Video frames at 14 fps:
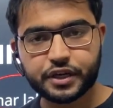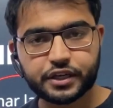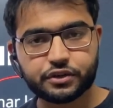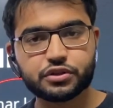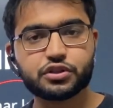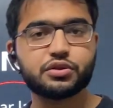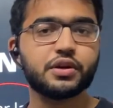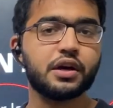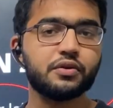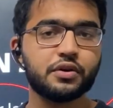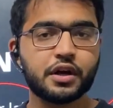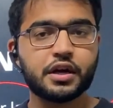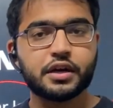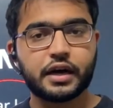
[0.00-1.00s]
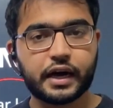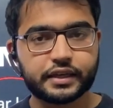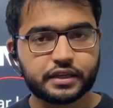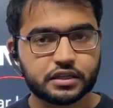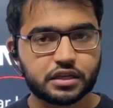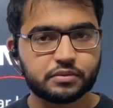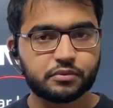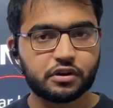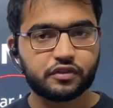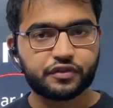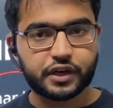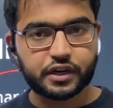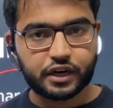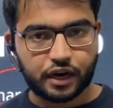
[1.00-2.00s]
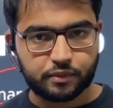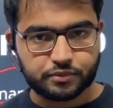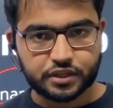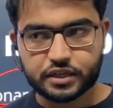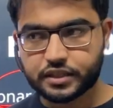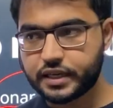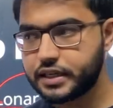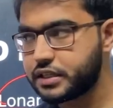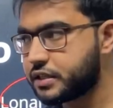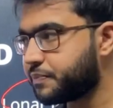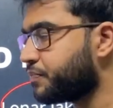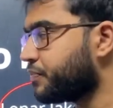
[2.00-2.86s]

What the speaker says: used to have highest number of Ramsar sites